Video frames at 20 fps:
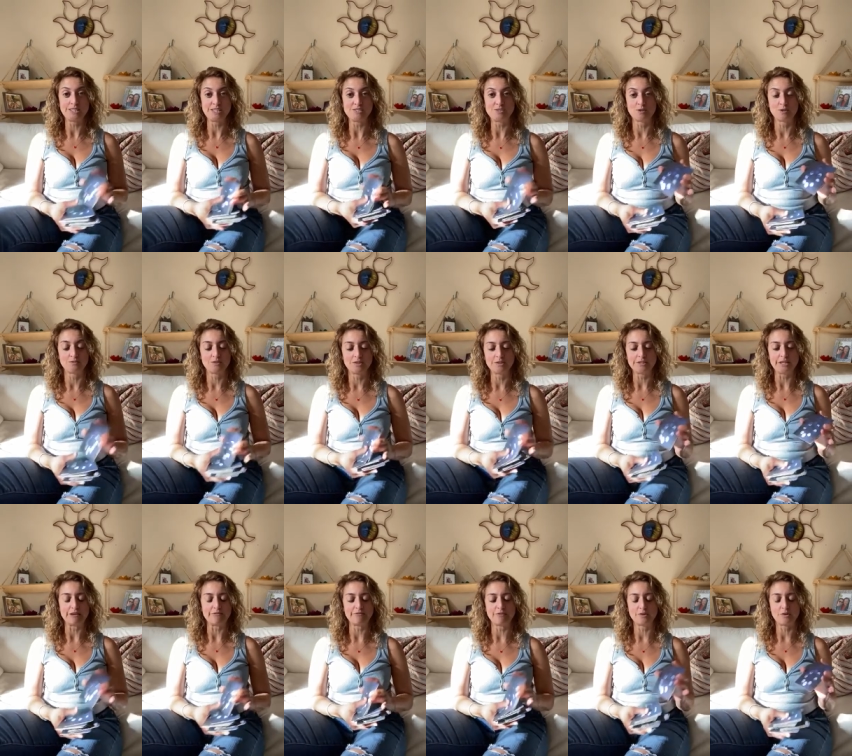obsess over,
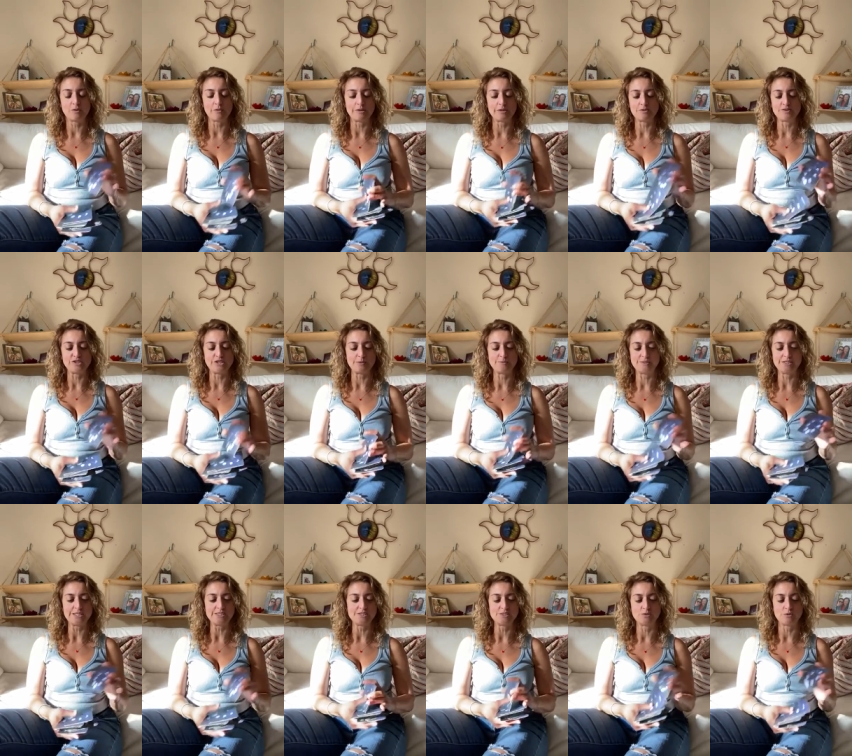that Virgo energy
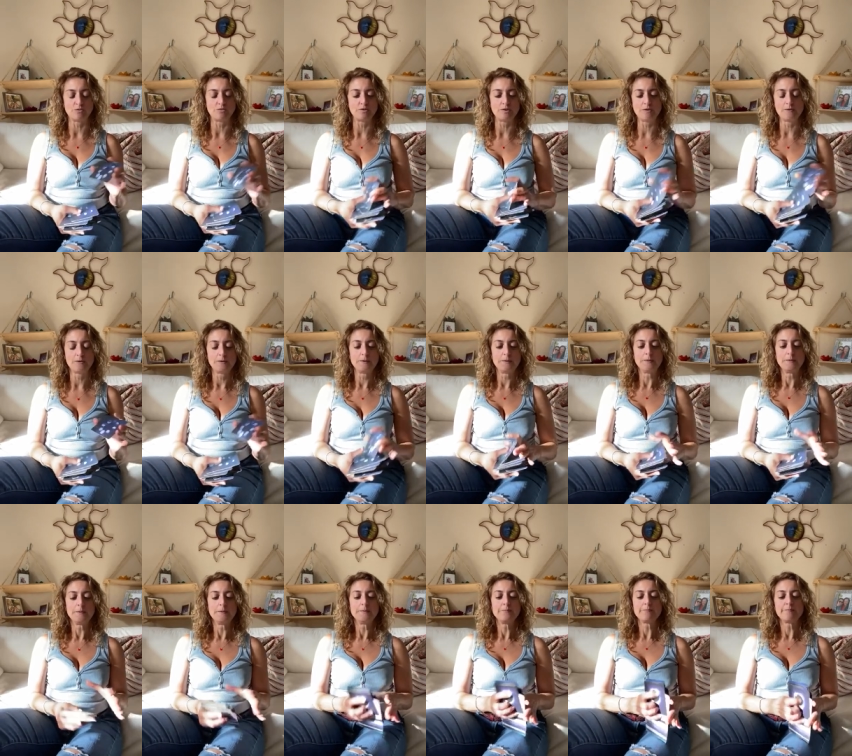obsesses over,
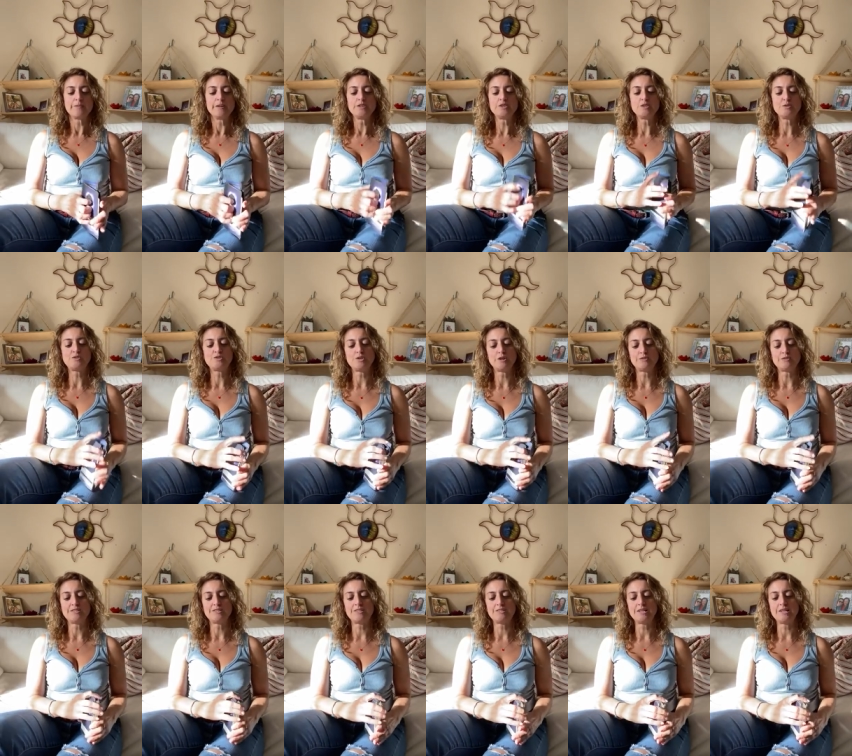you
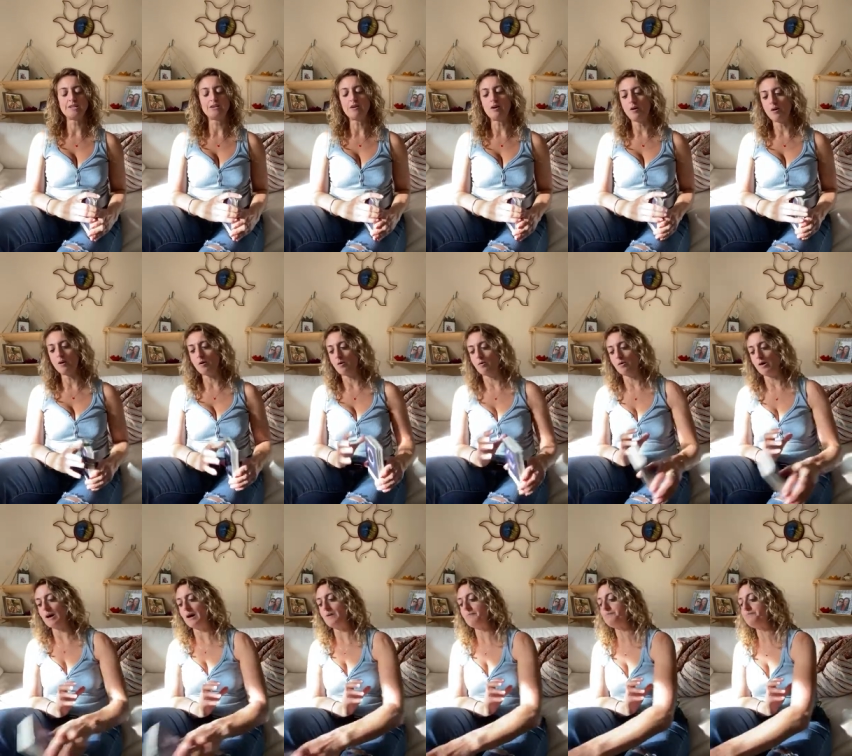start to think,
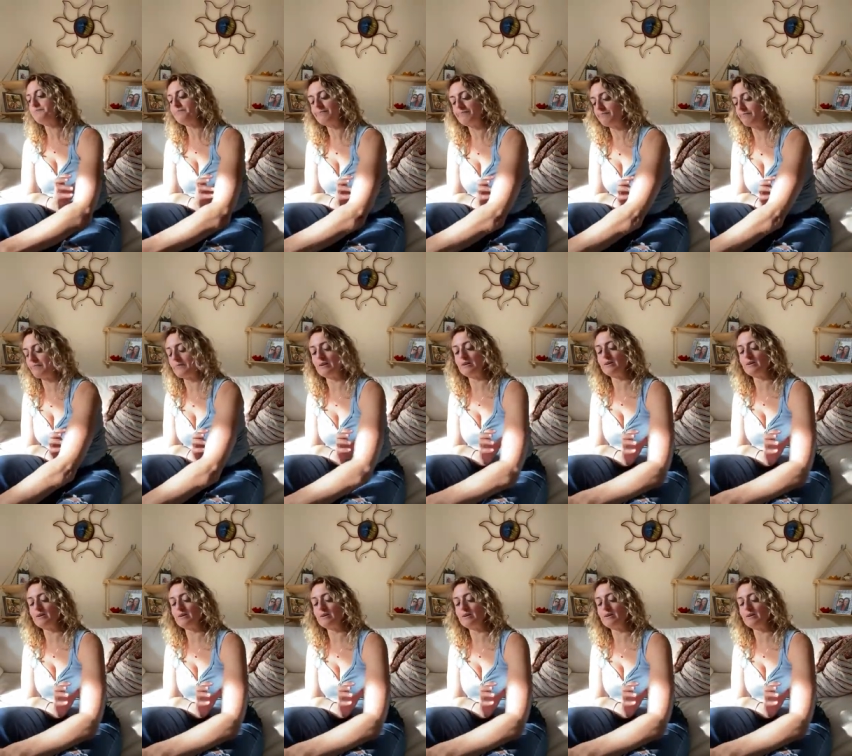oh, I'm